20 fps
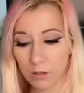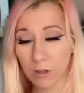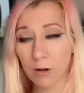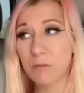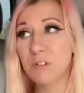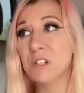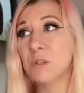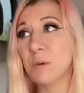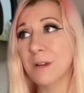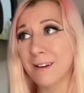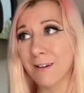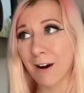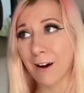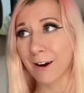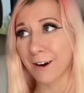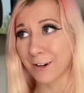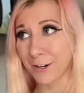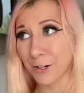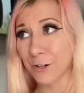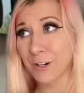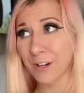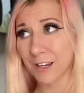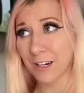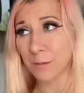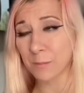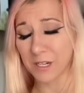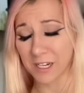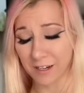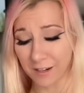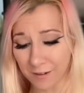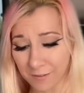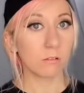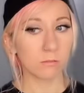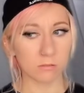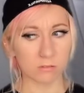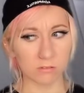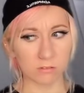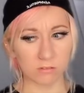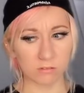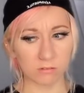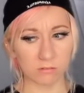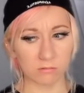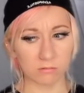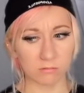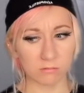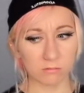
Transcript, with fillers: Oh, sweetheart, you're gonna be. Ooh.